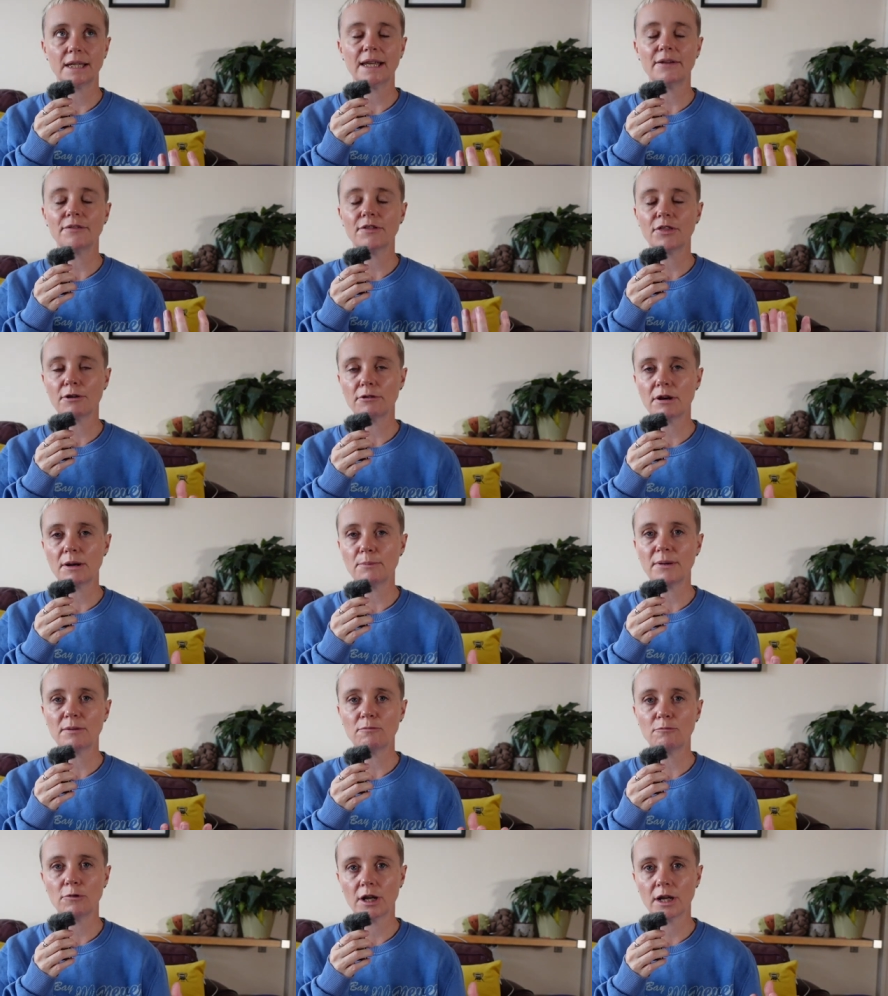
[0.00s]
Even though I'd
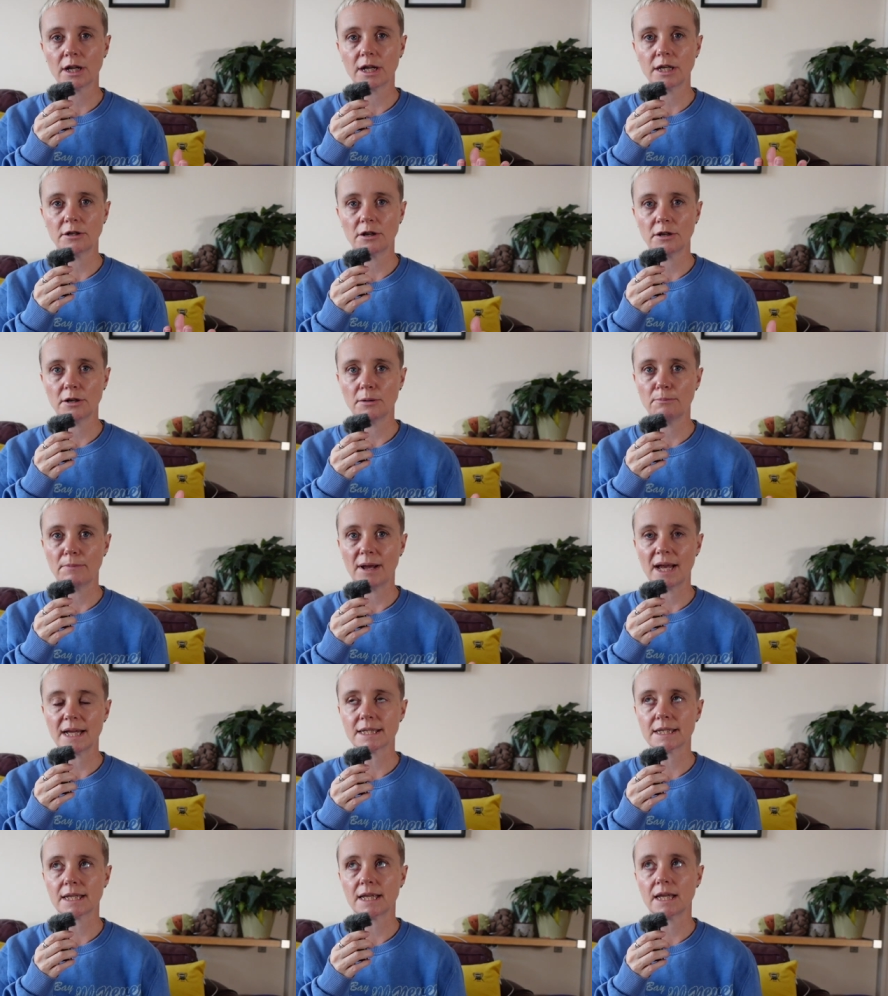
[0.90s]
been working on
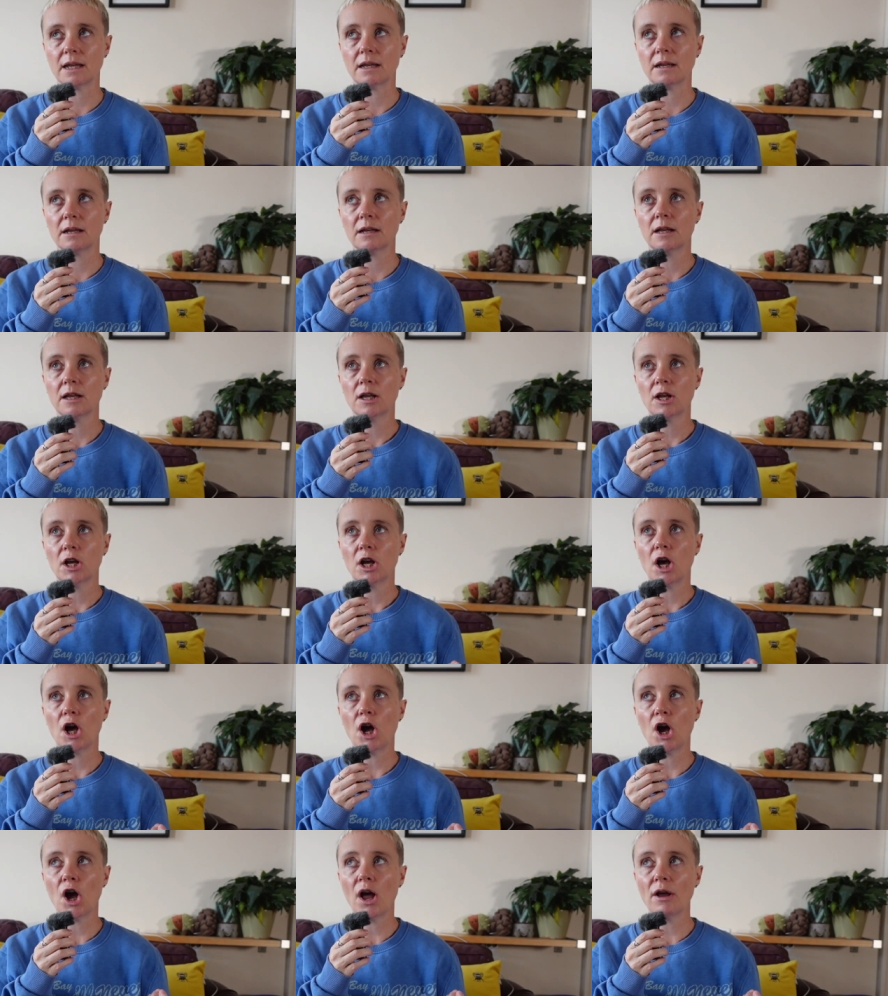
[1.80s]
unmasking,
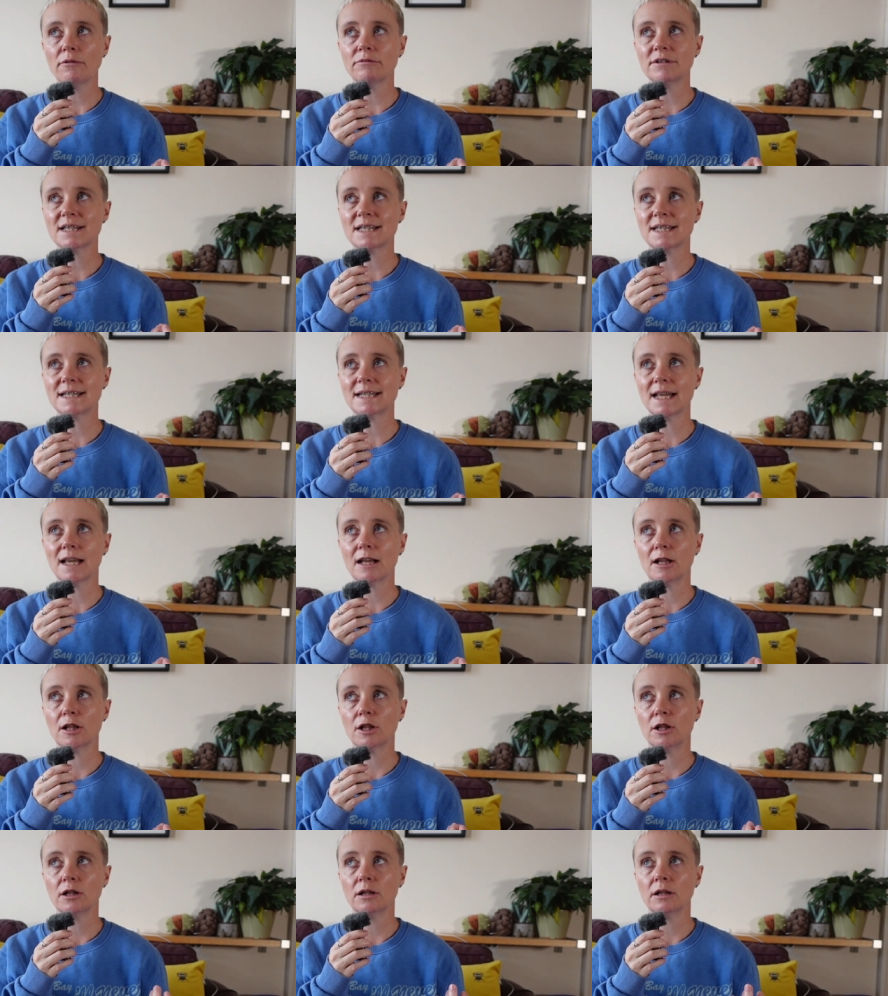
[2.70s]
I was
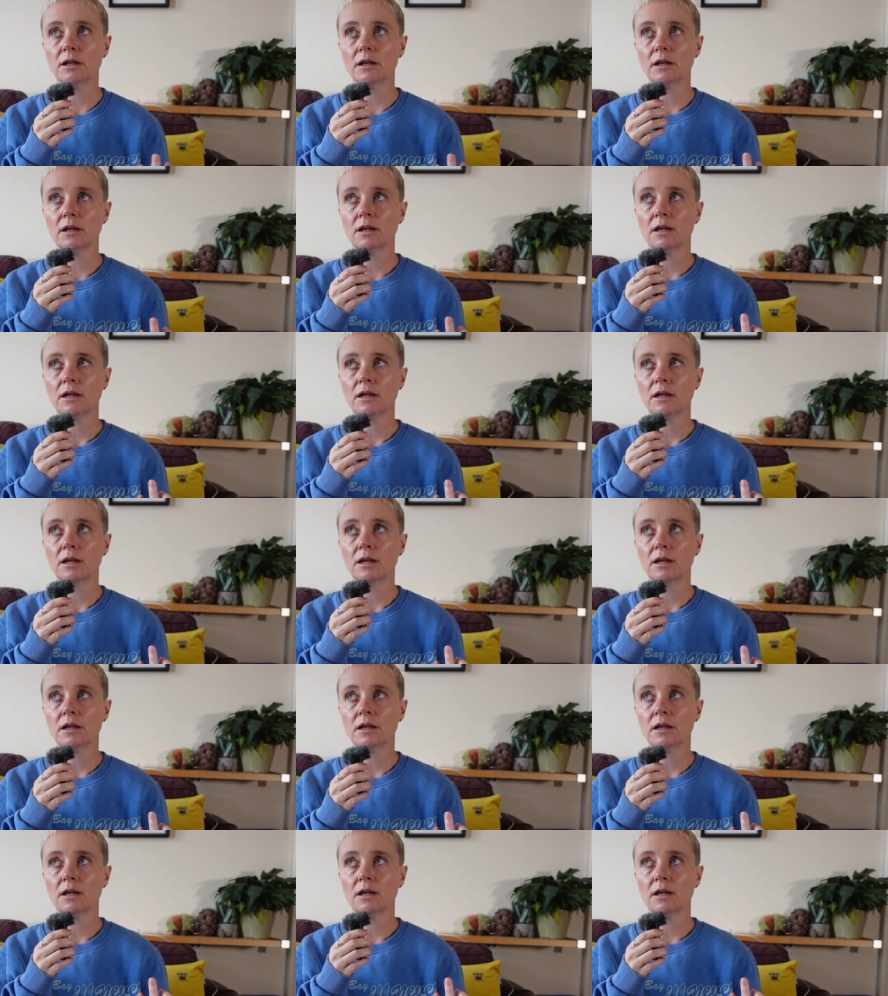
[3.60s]
still